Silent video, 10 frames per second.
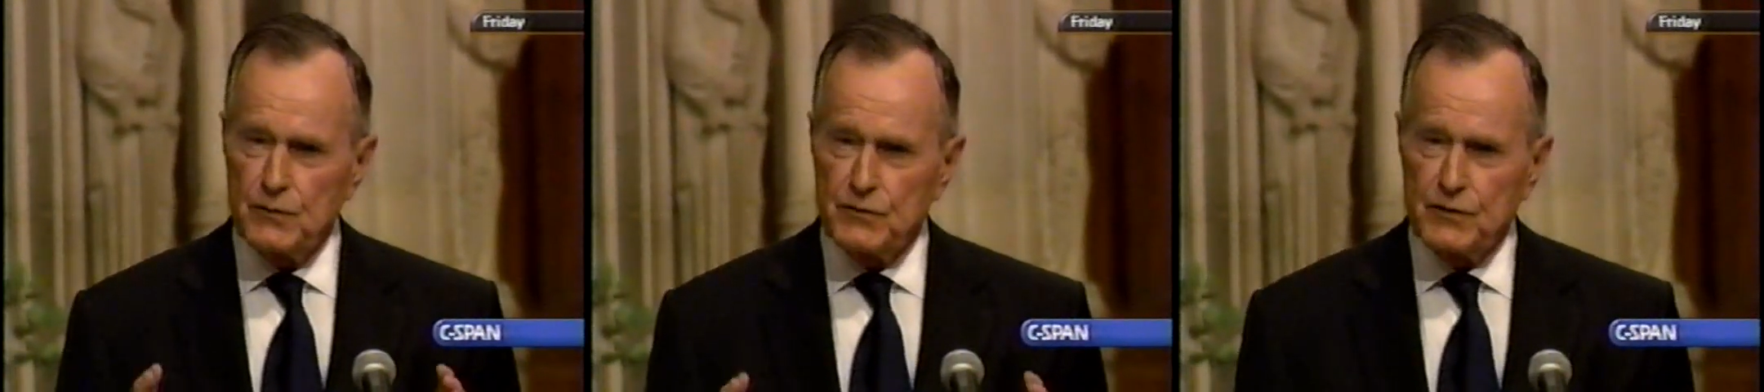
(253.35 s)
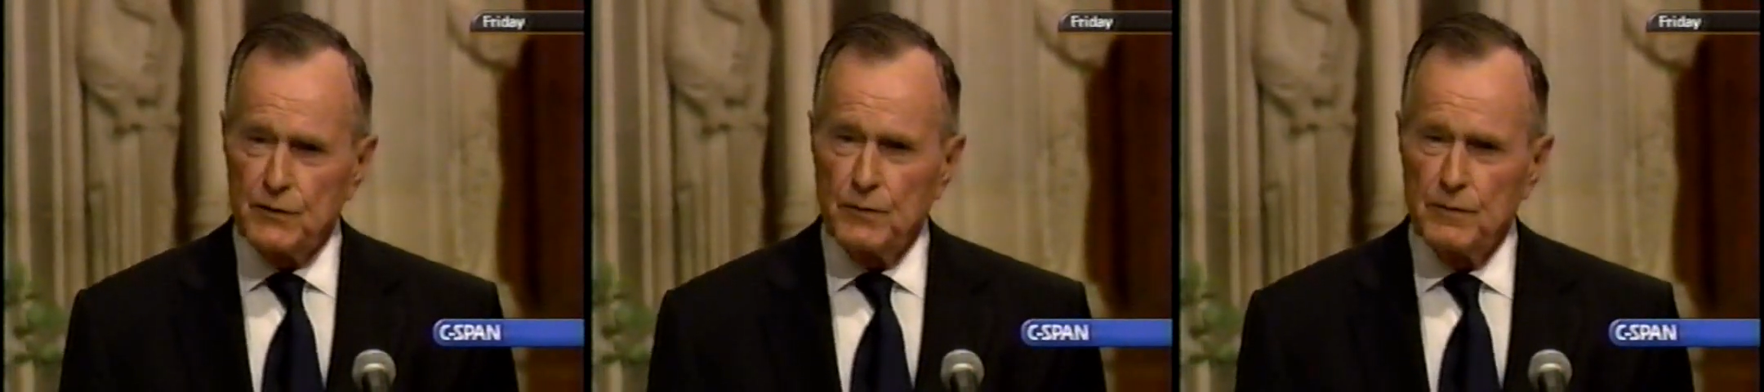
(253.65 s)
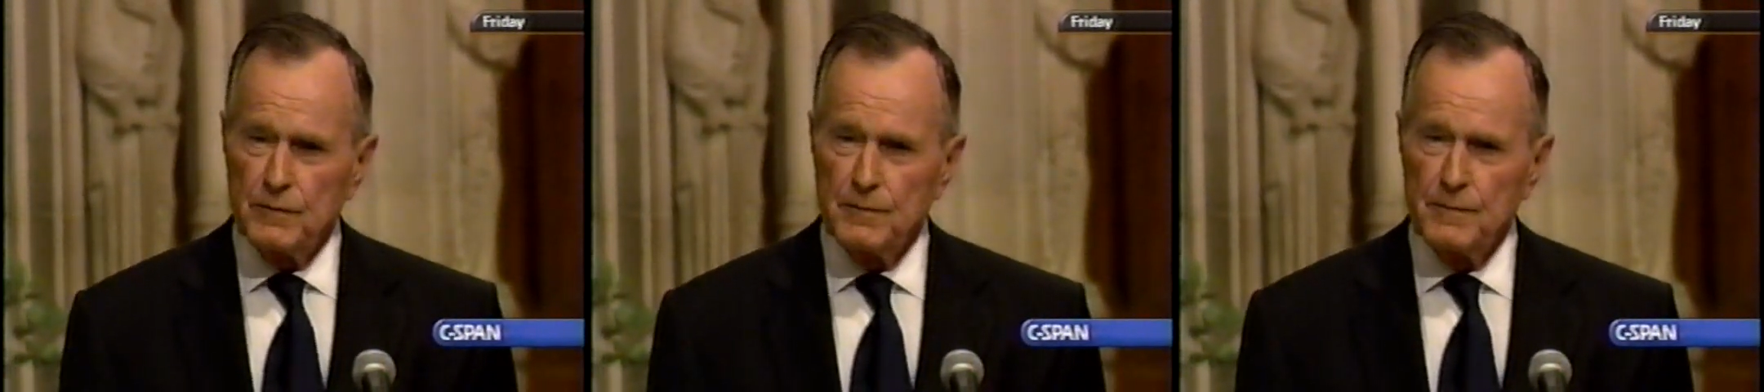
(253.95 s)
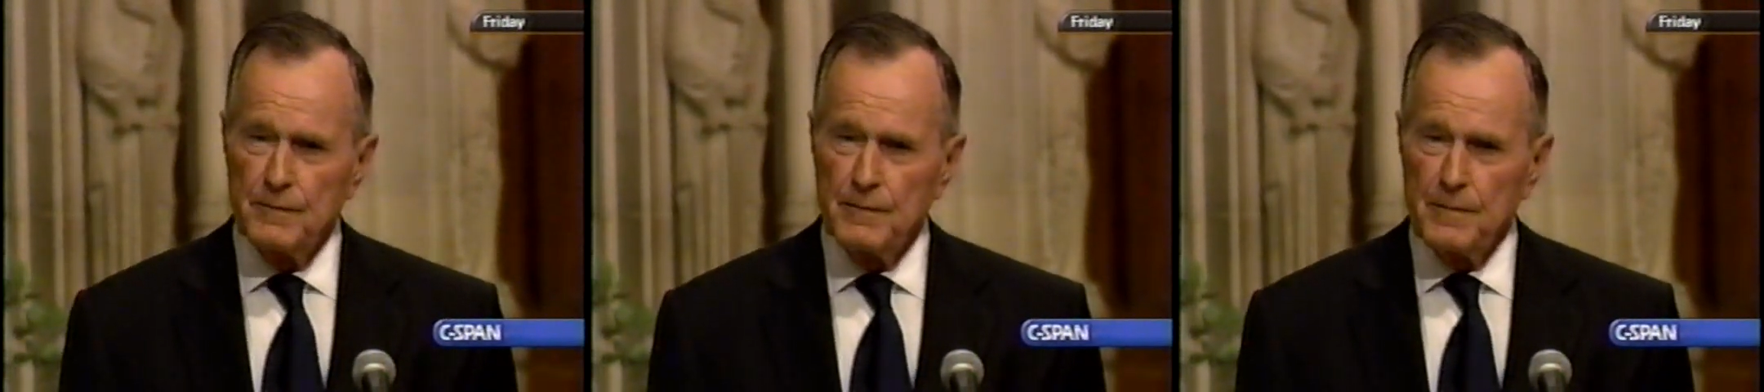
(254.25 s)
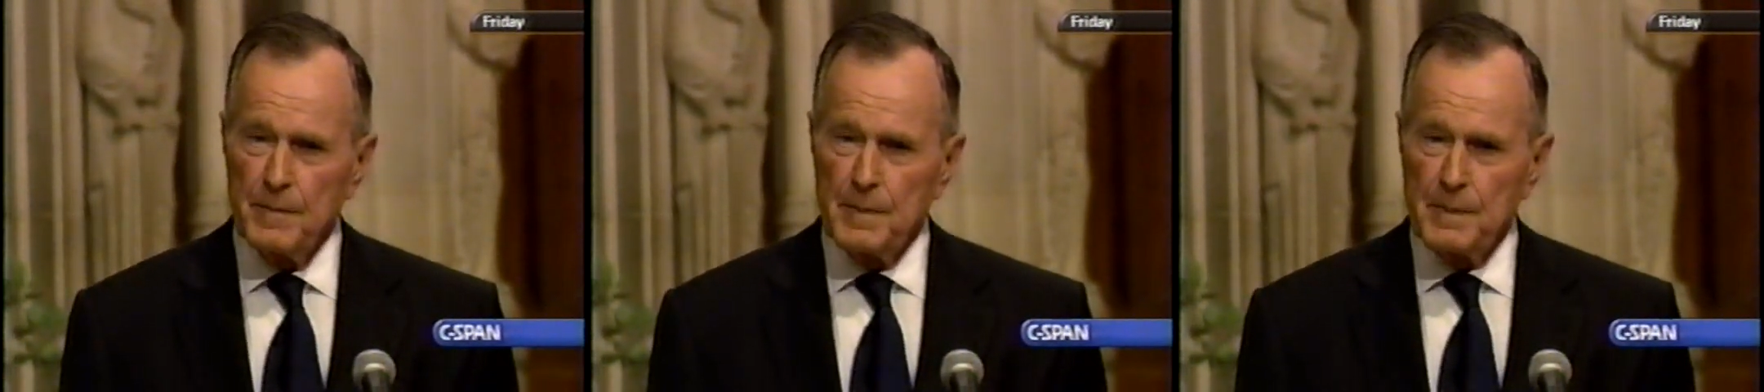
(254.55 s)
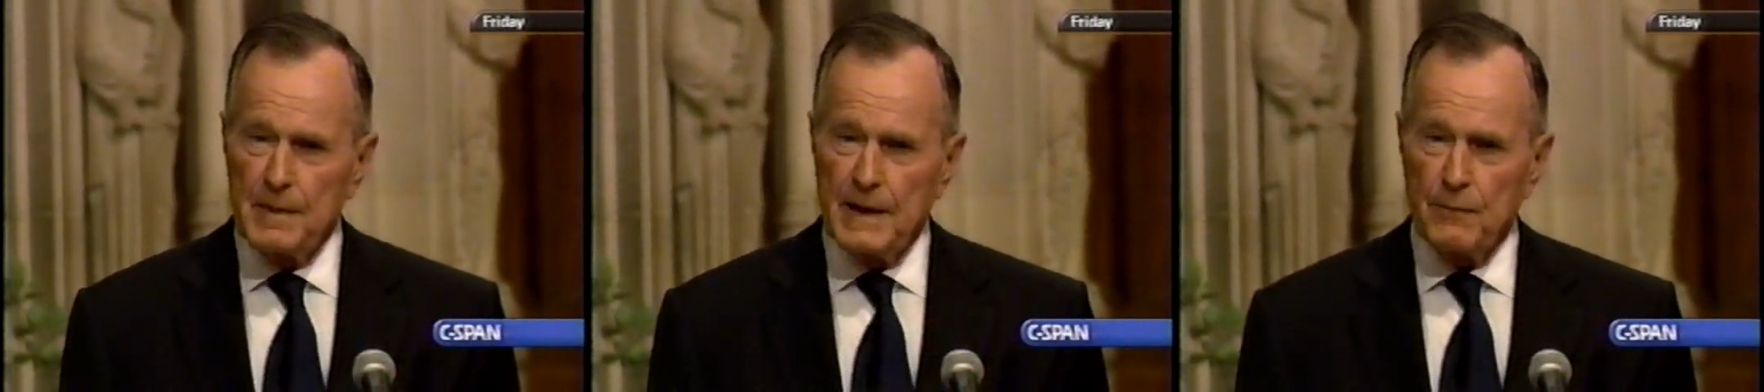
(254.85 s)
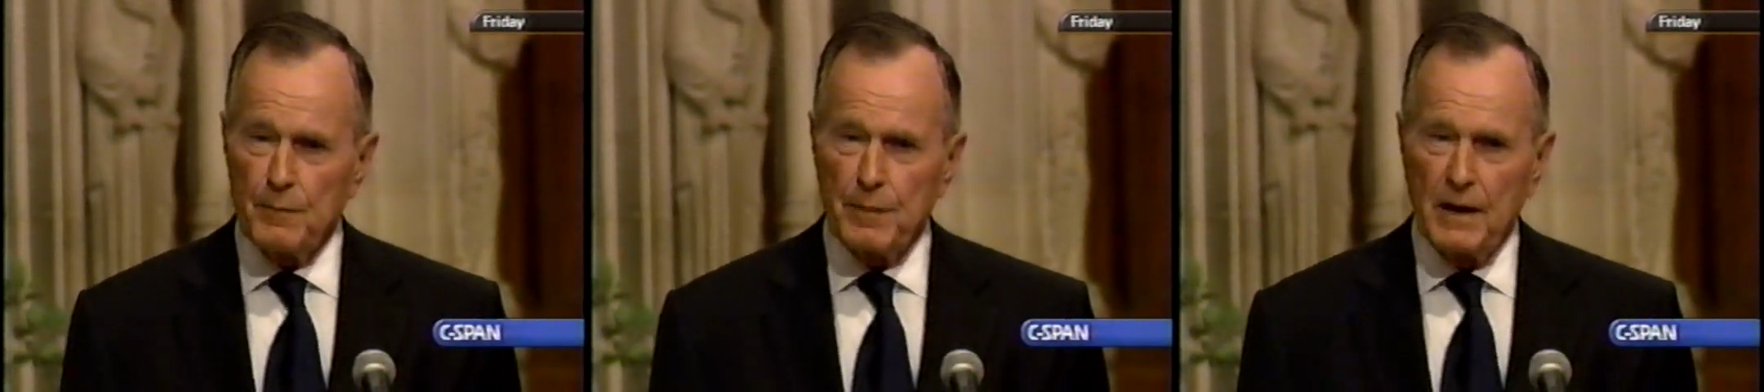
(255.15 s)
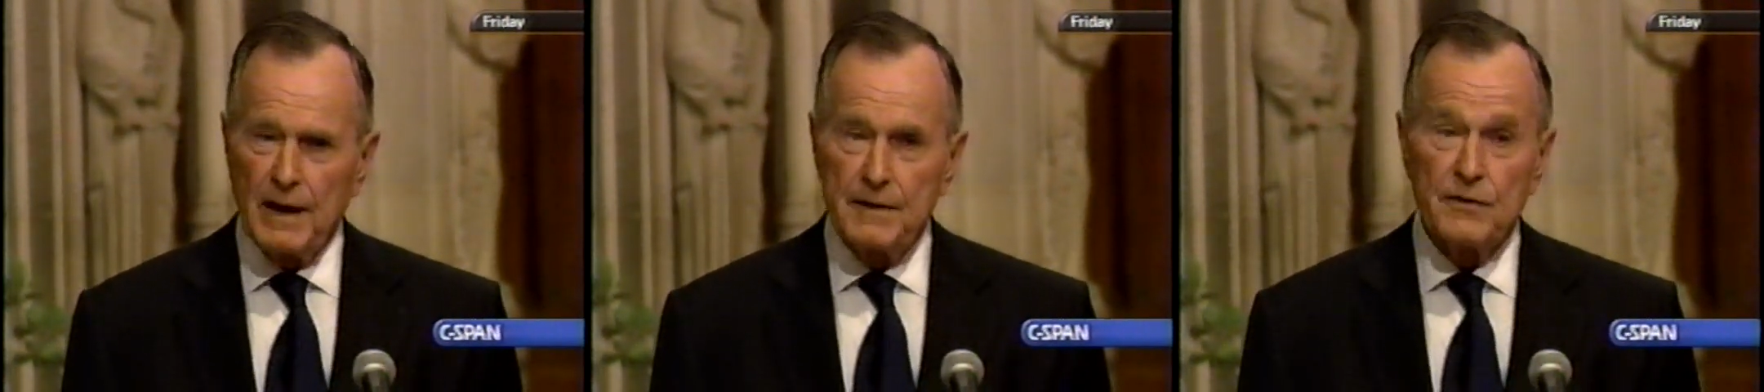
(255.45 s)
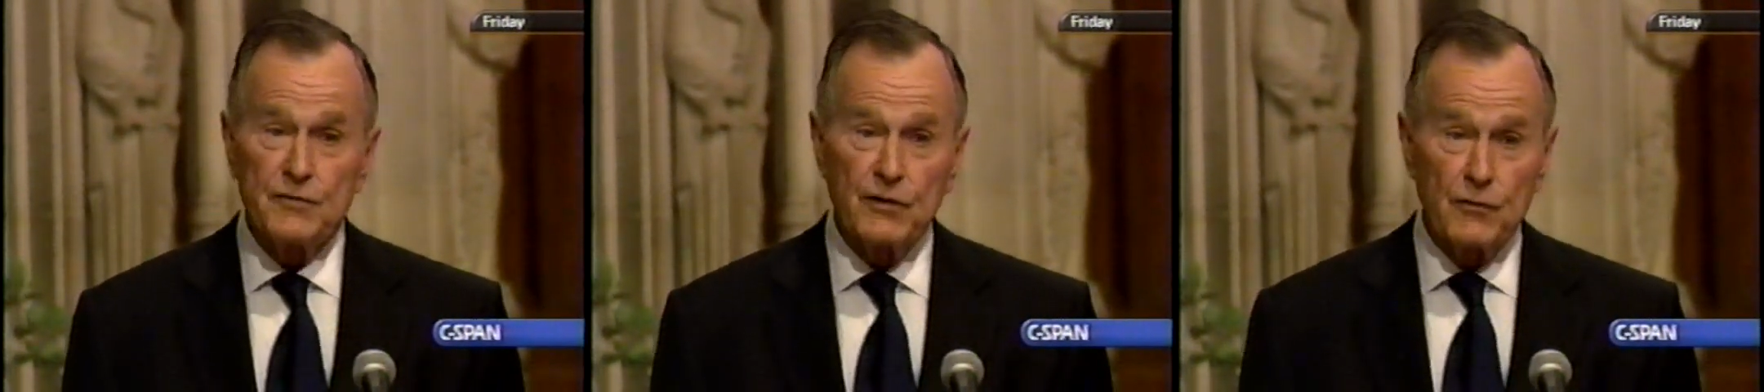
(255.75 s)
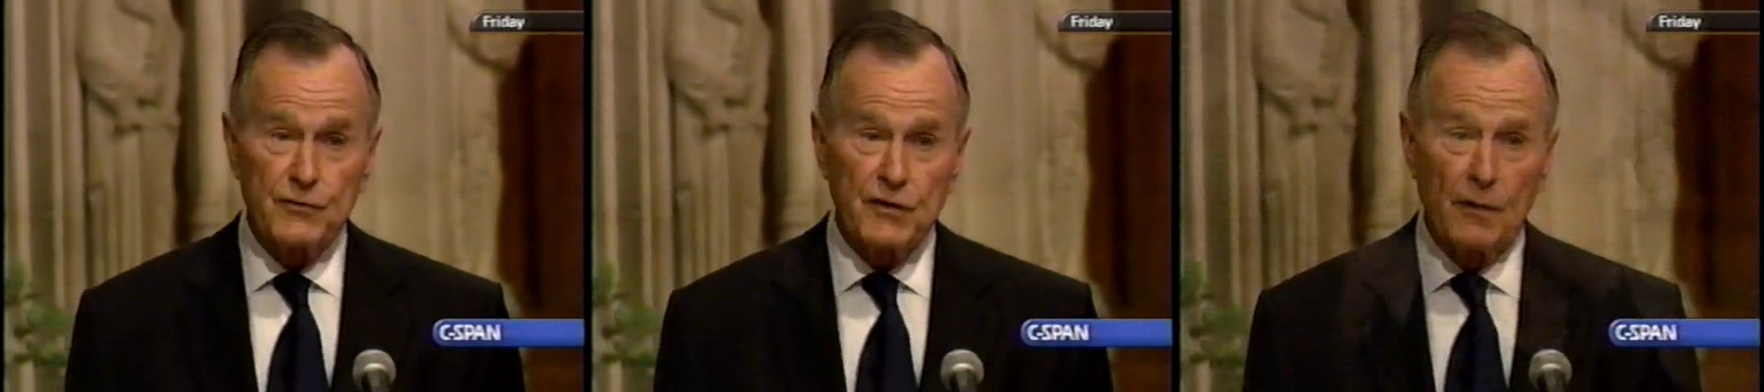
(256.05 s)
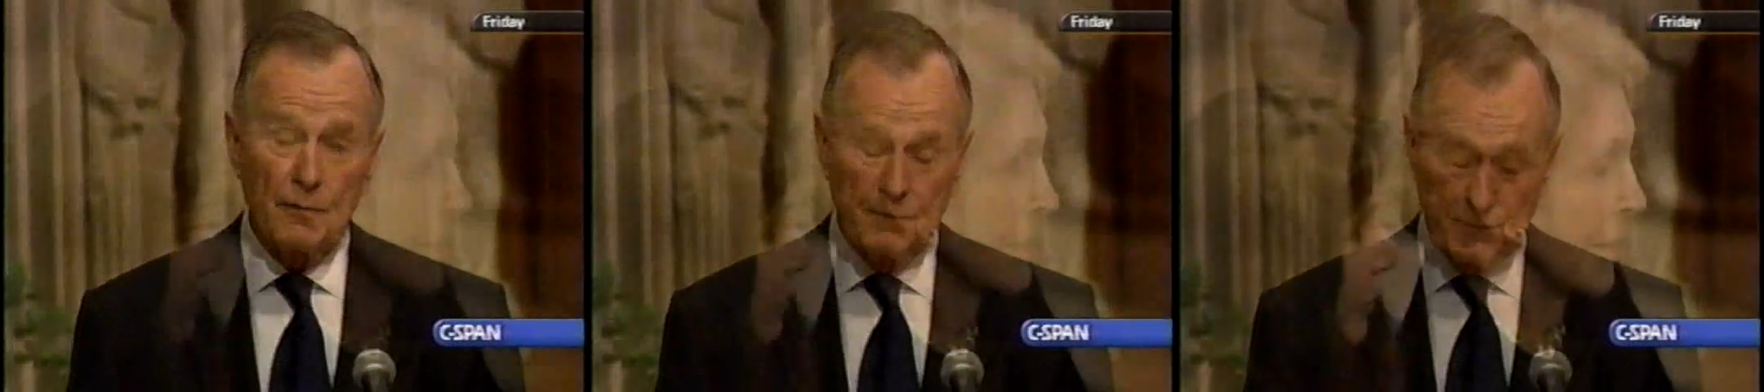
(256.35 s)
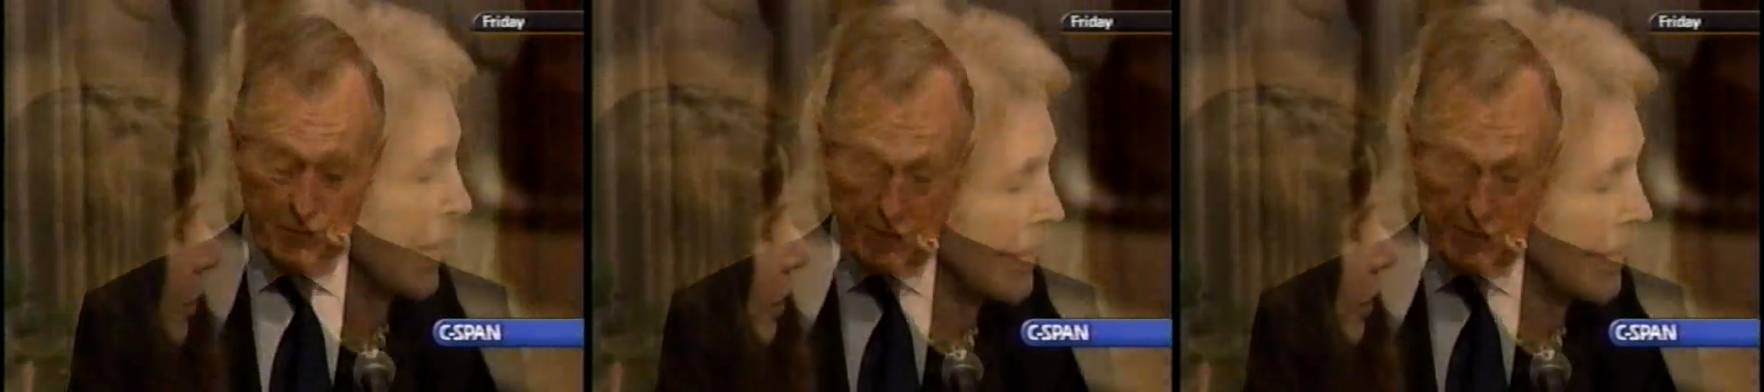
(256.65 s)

Tutu?" he replied, "So-so."